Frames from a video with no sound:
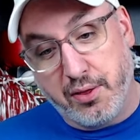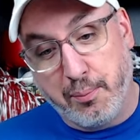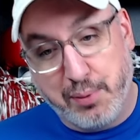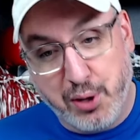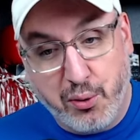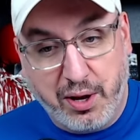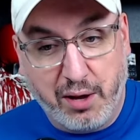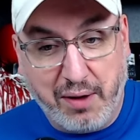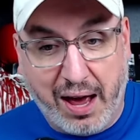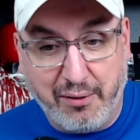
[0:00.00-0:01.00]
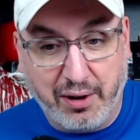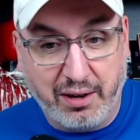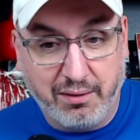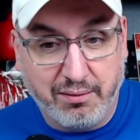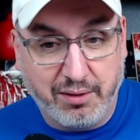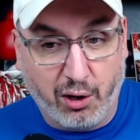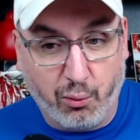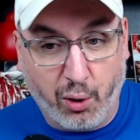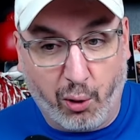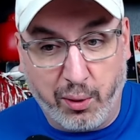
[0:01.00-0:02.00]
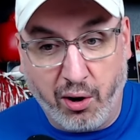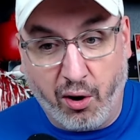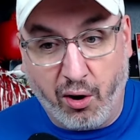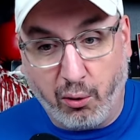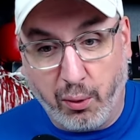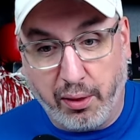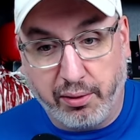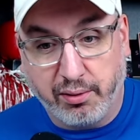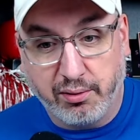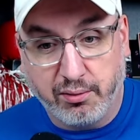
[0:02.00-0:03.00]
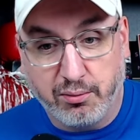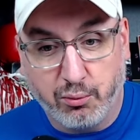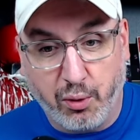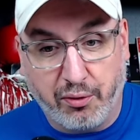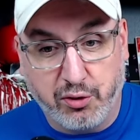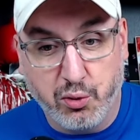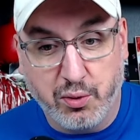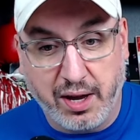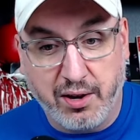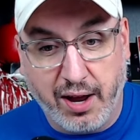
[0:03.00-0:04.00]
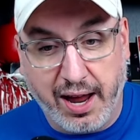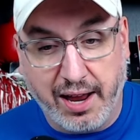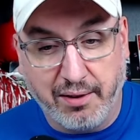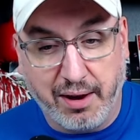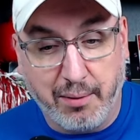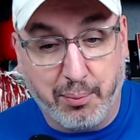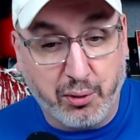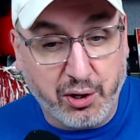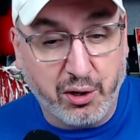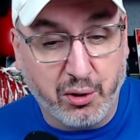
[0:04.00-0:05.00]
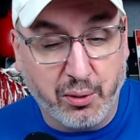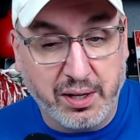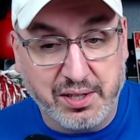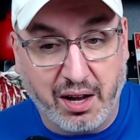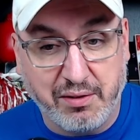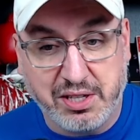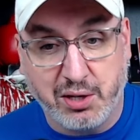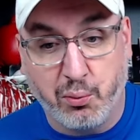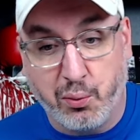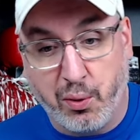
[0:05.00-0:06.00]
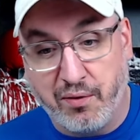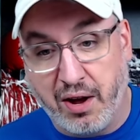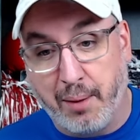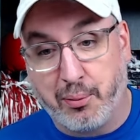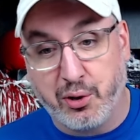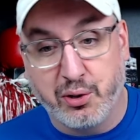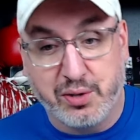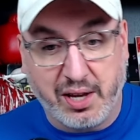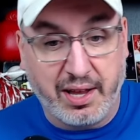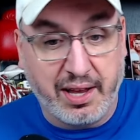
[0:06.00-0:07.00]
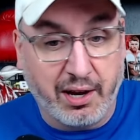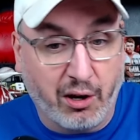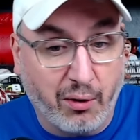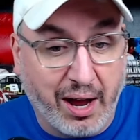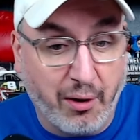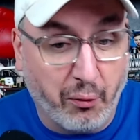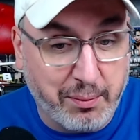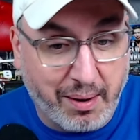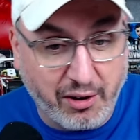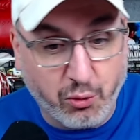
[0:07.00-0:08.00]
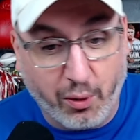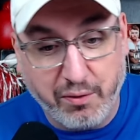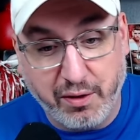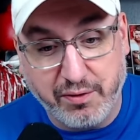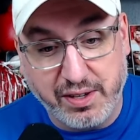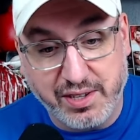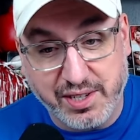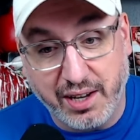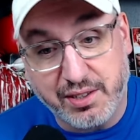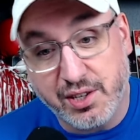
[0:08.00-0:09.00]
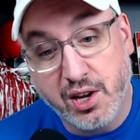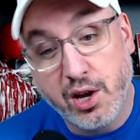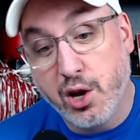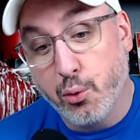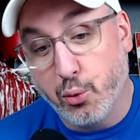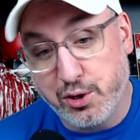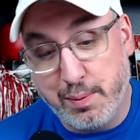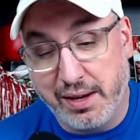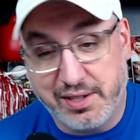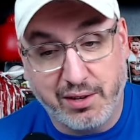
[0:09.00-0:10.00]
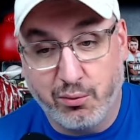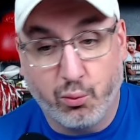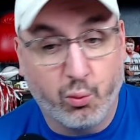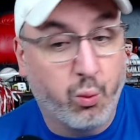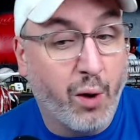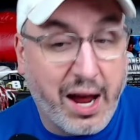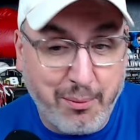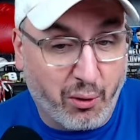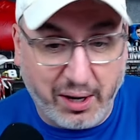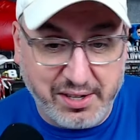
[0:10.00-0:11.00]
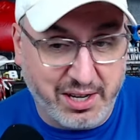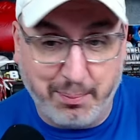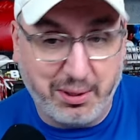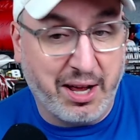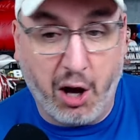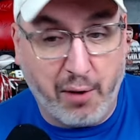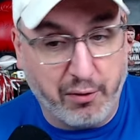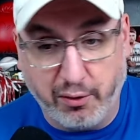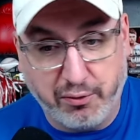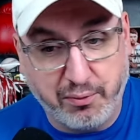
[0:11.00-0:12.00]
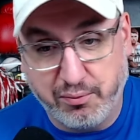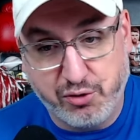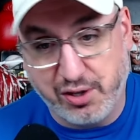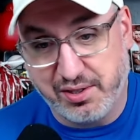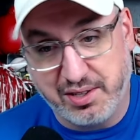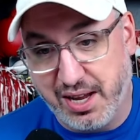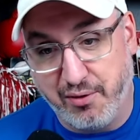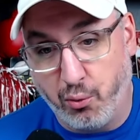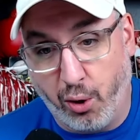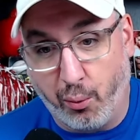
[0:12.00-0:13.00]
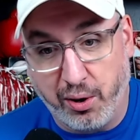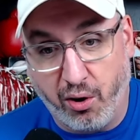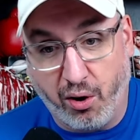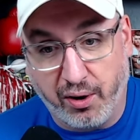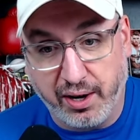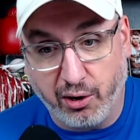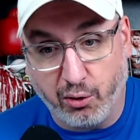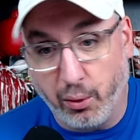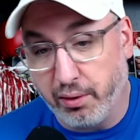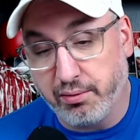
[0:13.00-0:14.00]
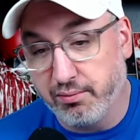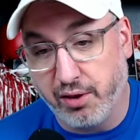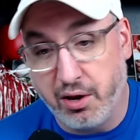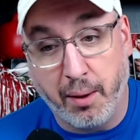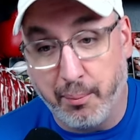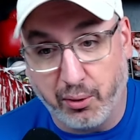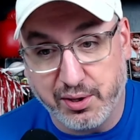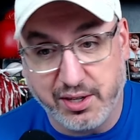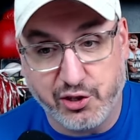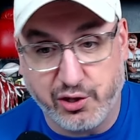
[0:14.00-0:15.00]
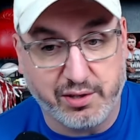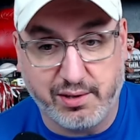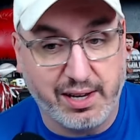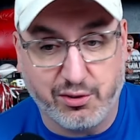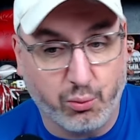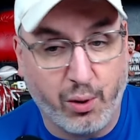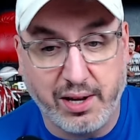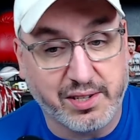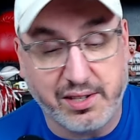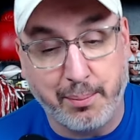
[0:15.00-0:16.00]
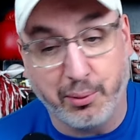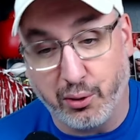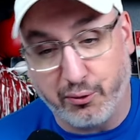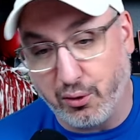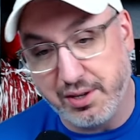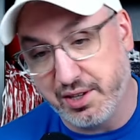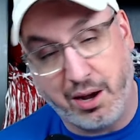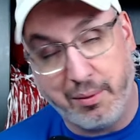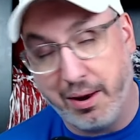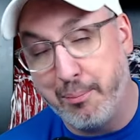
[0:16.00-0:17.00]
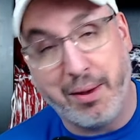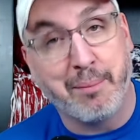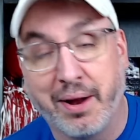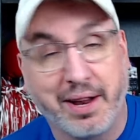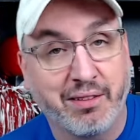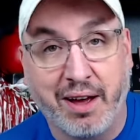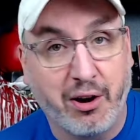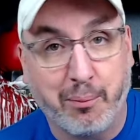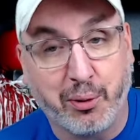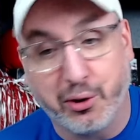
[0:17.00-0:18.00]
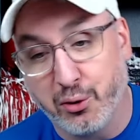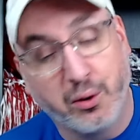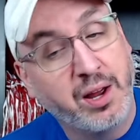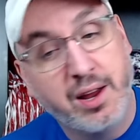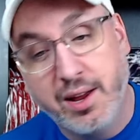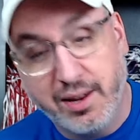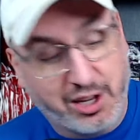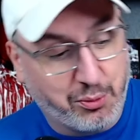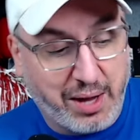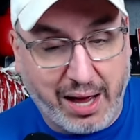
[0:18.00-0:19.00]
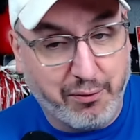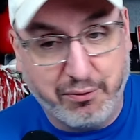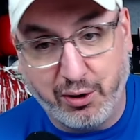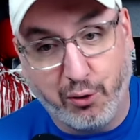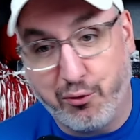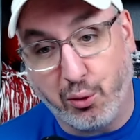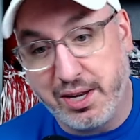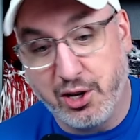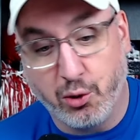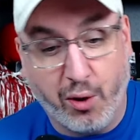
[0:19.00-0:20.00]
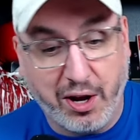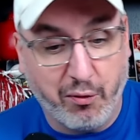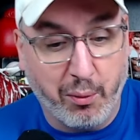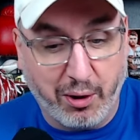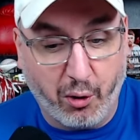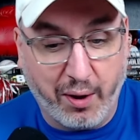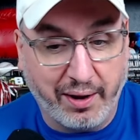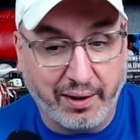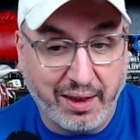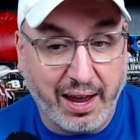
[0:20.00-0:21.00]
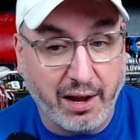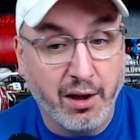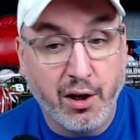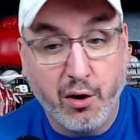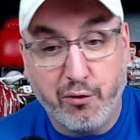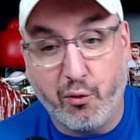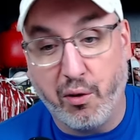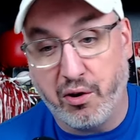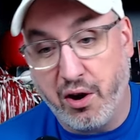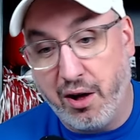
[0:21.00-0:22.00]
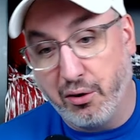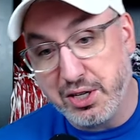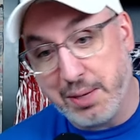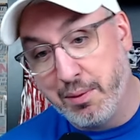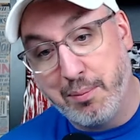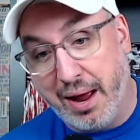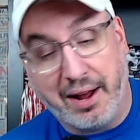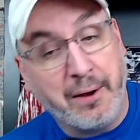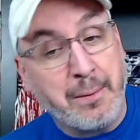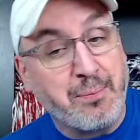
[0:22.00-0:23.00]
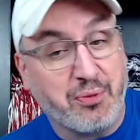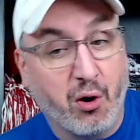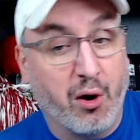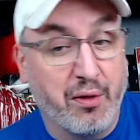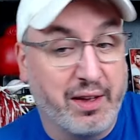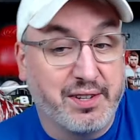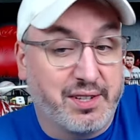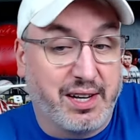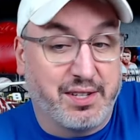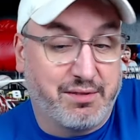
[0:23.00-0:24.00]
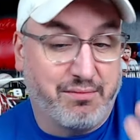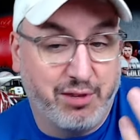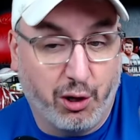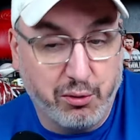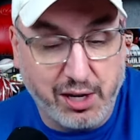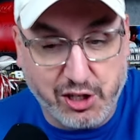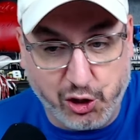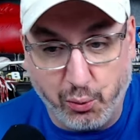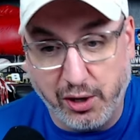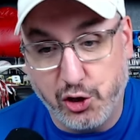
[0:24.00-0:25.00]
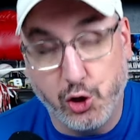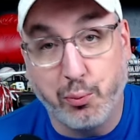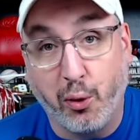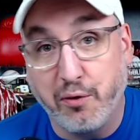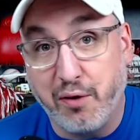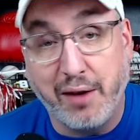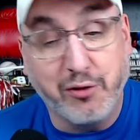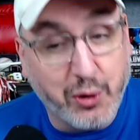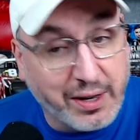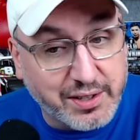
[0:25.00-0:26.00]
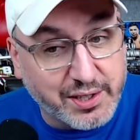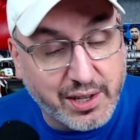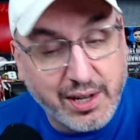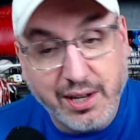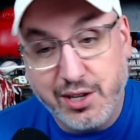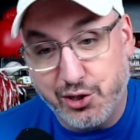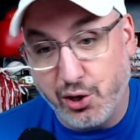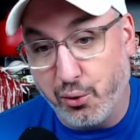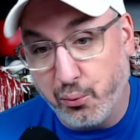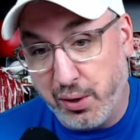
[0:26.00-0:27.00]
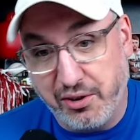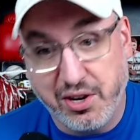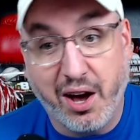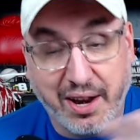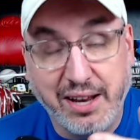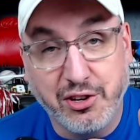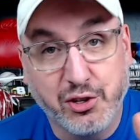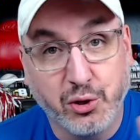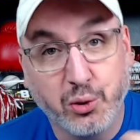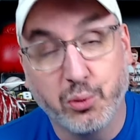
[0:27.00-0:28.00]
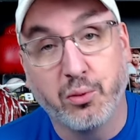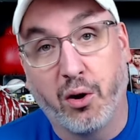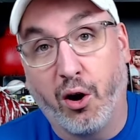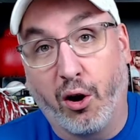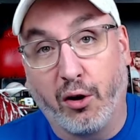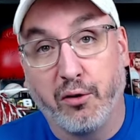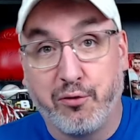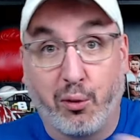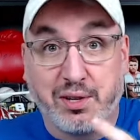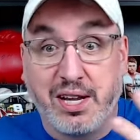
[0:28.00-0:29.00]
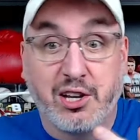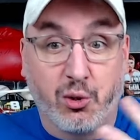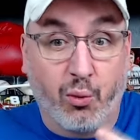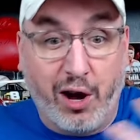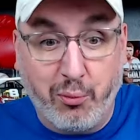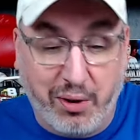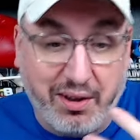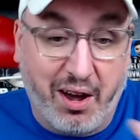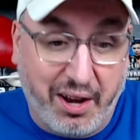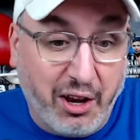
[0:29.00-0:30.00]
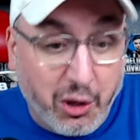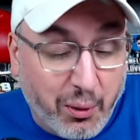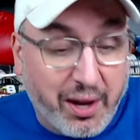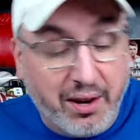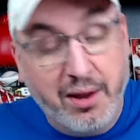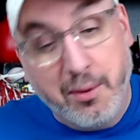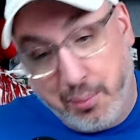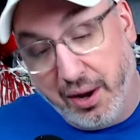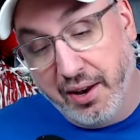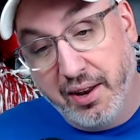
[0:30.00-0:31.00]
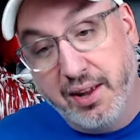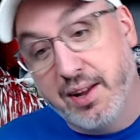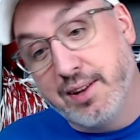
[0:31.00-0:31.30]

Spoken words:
the beauty of having, you know, where we are with Duke and Purdue is that obviously we've got Purdue sitting here at only -156, which makes it way more easy to play off of just given where we are here with the numbers. It's way simpler for us to come in and money line on Purdue because we have, you know, 14-1. If we want to go ahead and lay $400 coming back on this, it's, you know, it's to win 2.5 units. So we'd cut into our 14-1. We cut into it, but